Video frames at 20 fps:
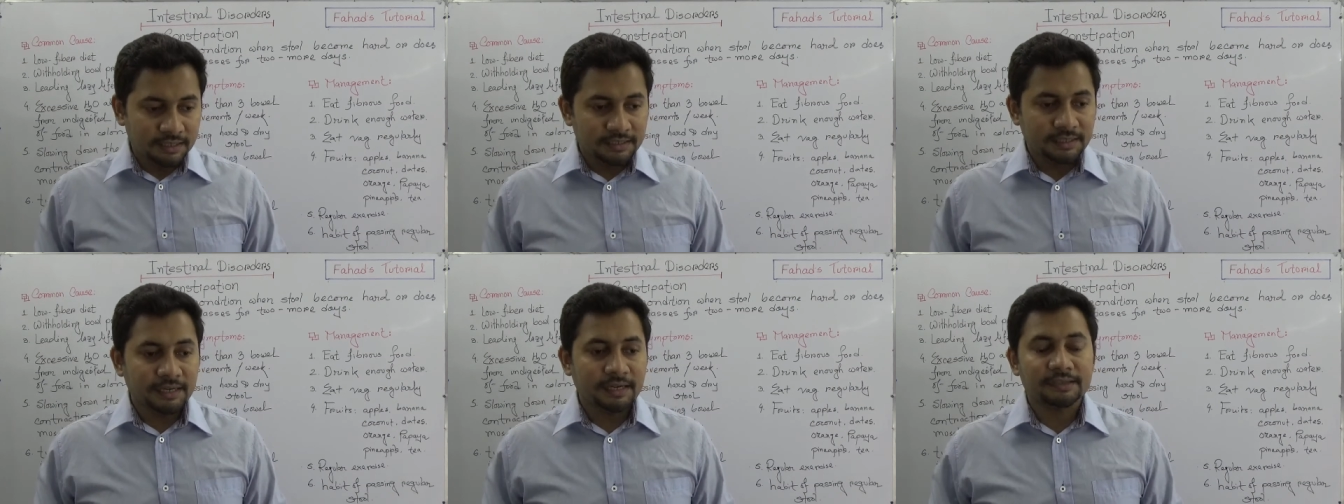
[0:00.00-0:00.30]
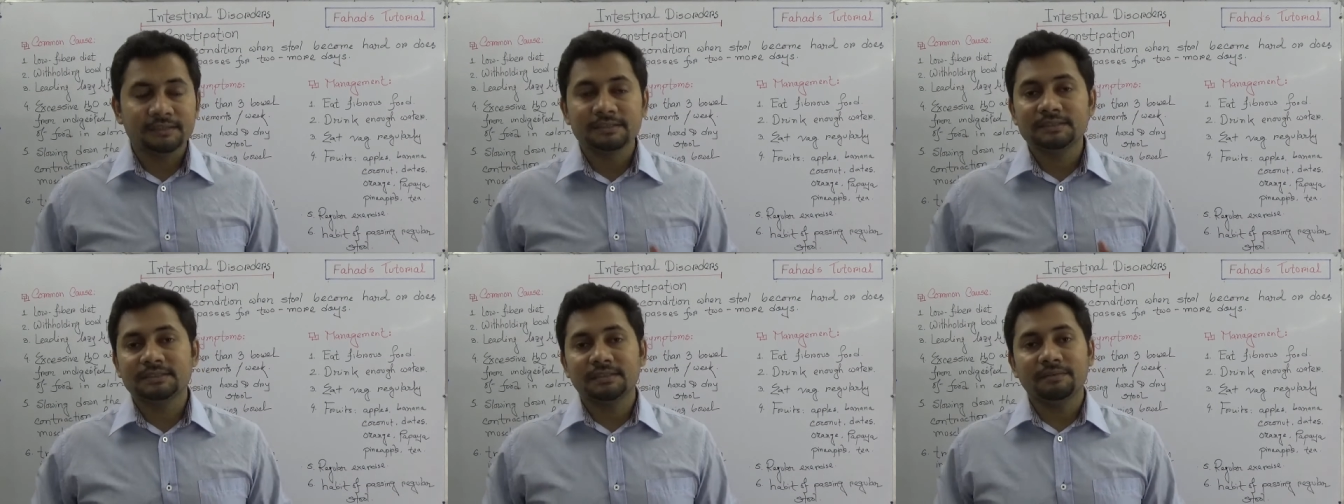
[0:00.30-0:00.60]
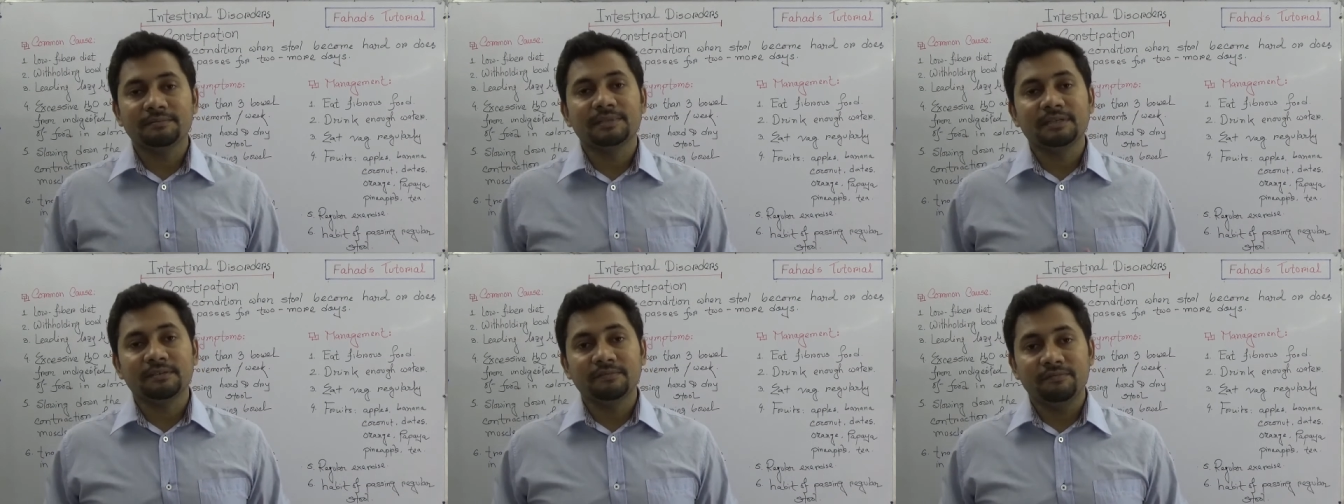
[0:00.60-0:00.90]
then
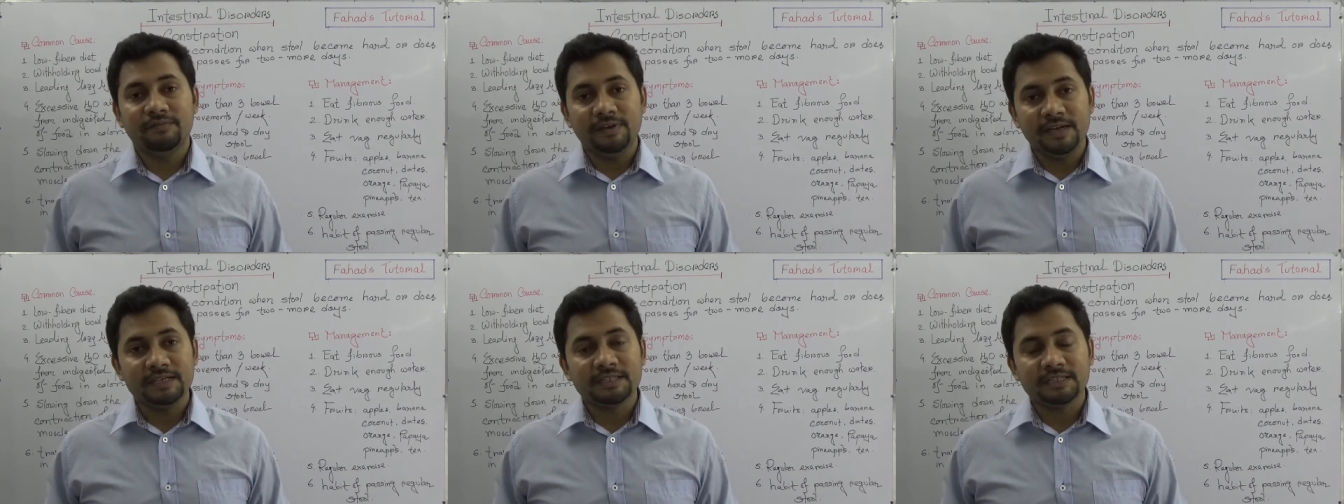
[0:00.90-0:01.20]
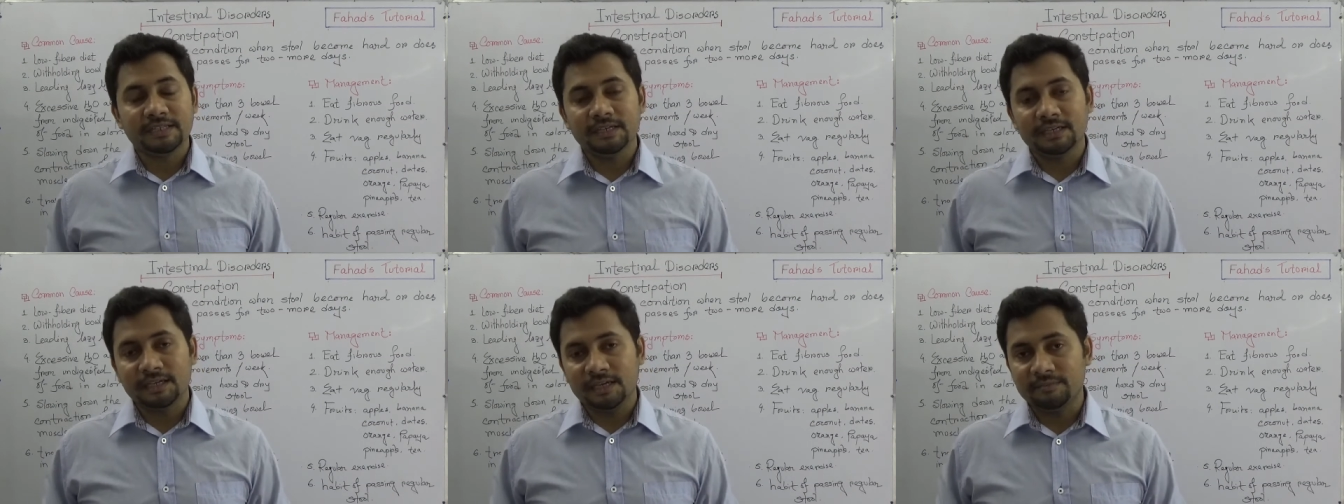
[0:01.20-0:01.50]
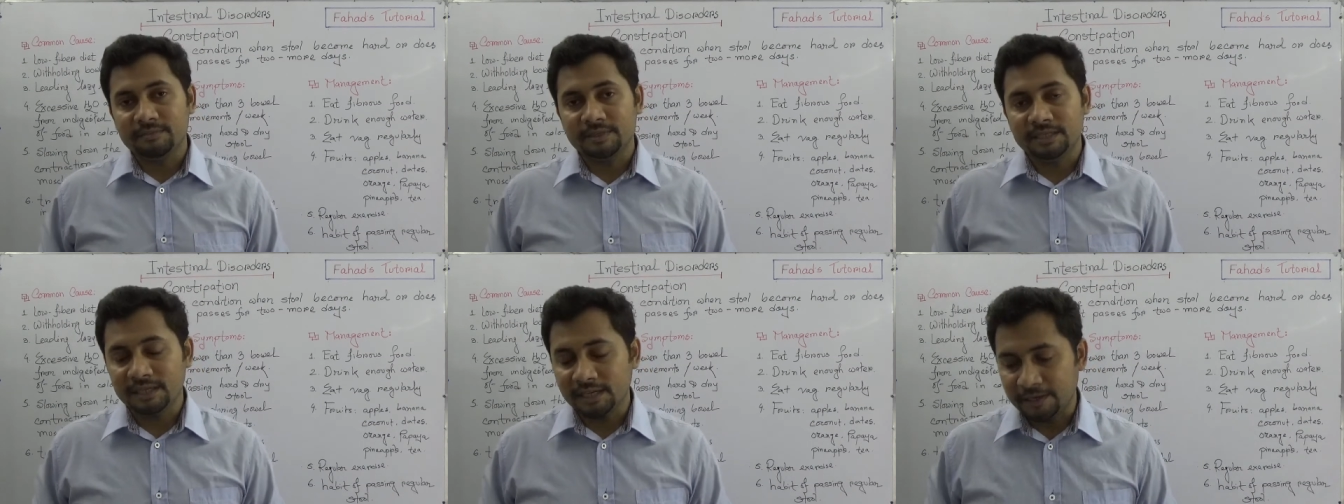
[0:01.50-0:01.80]
something fatal
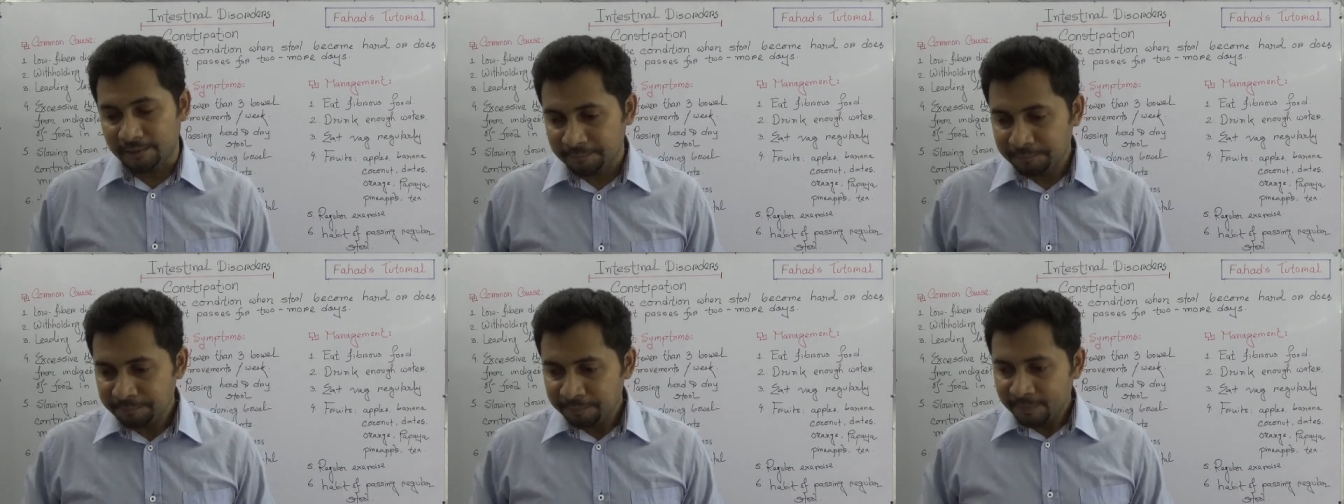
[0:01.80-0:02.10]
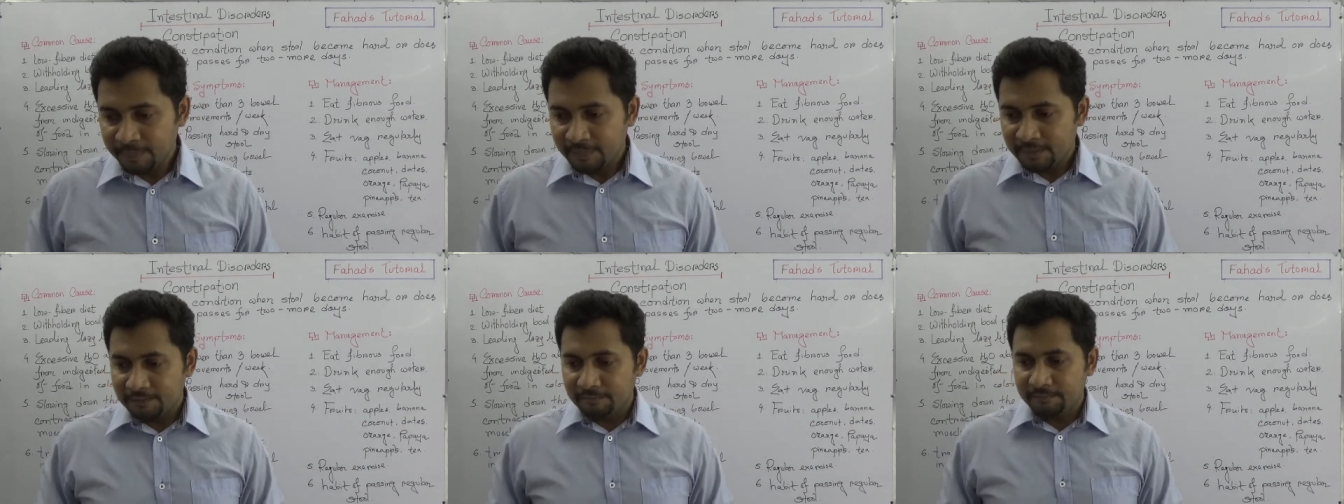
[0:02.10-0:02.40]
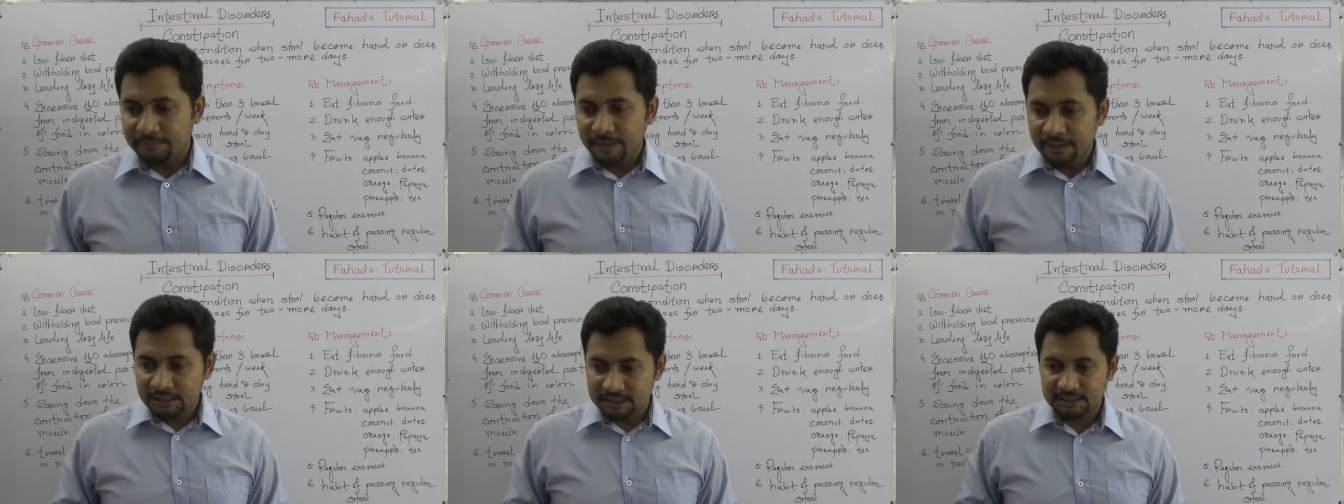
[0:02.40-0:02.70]
can be done
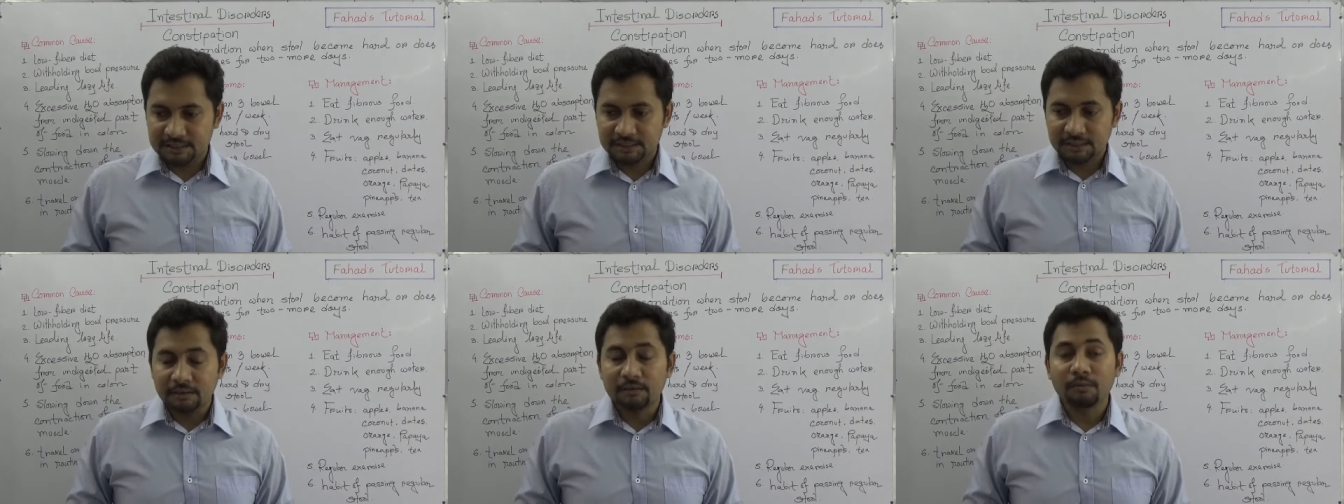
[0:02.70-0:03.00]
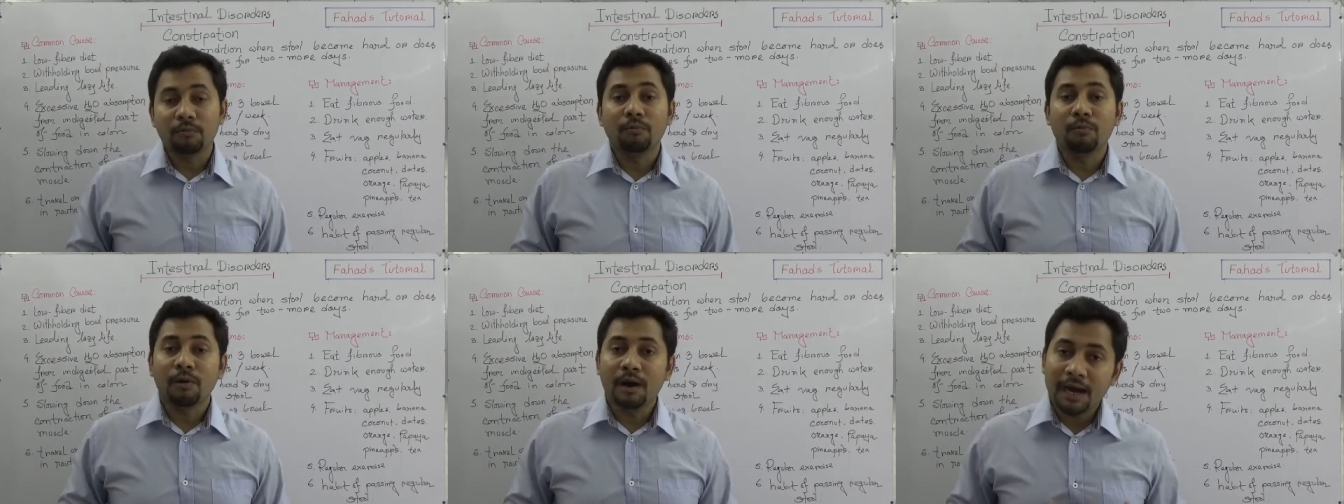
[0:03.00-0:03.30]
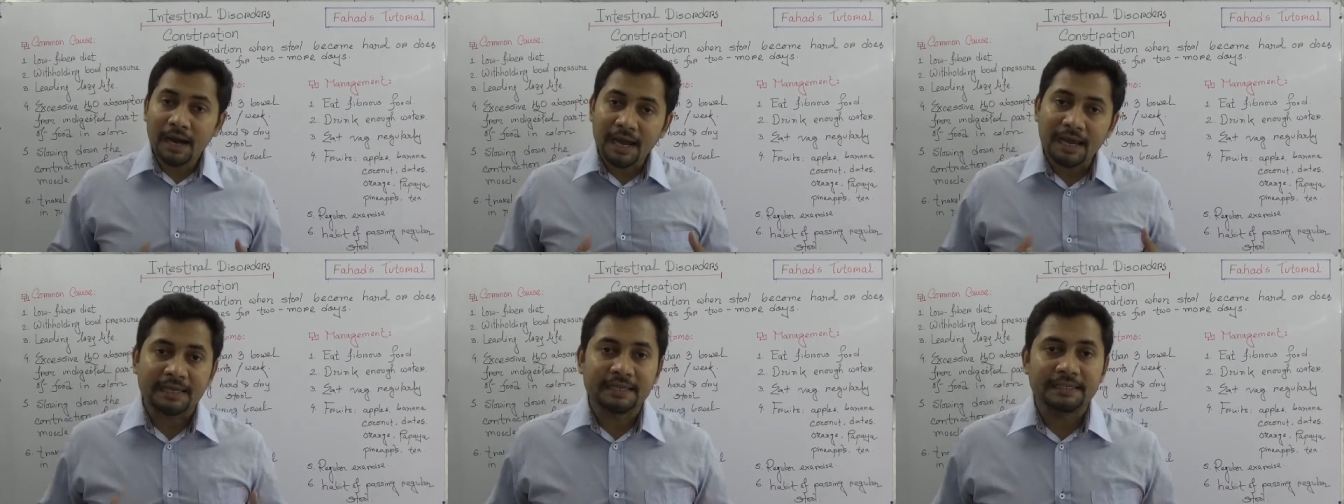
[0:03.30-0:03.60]
but
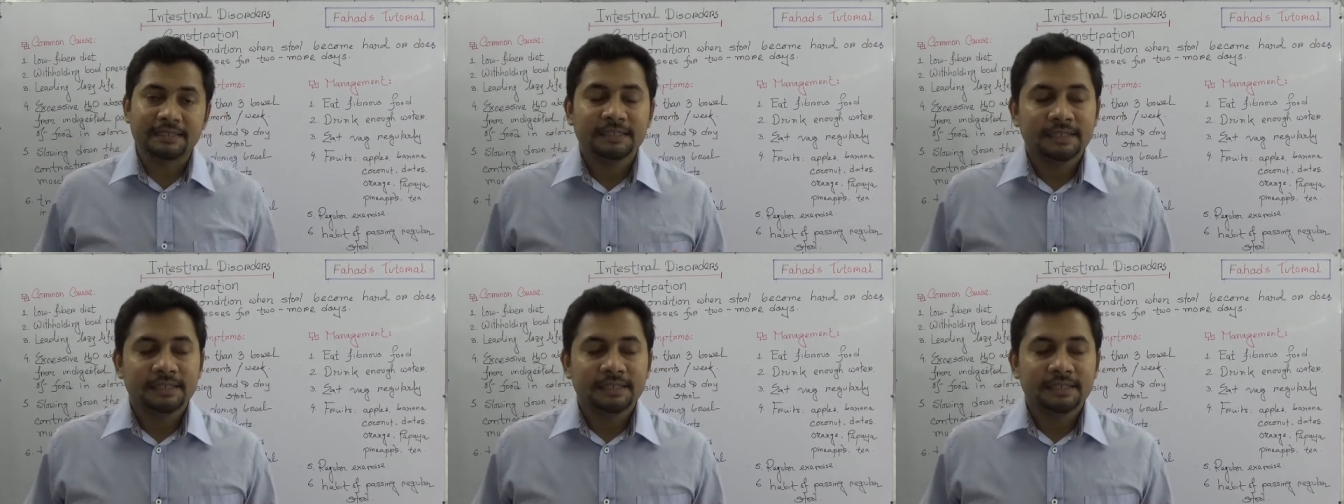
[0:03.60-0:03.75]
why